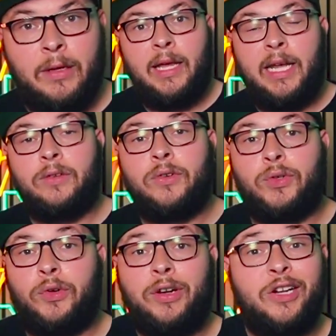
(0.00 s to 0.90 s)
And as a
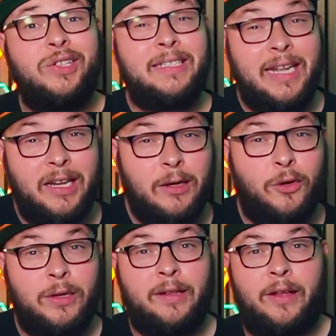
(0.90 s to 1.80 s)
result, you're actually setting your
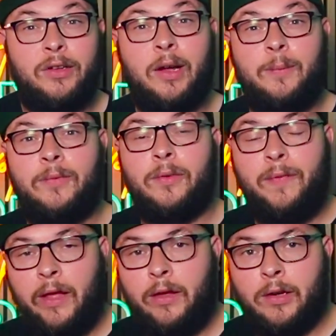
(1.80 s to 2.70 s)
organization up for
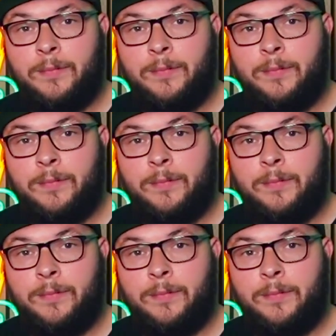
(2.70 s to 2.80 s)
failure.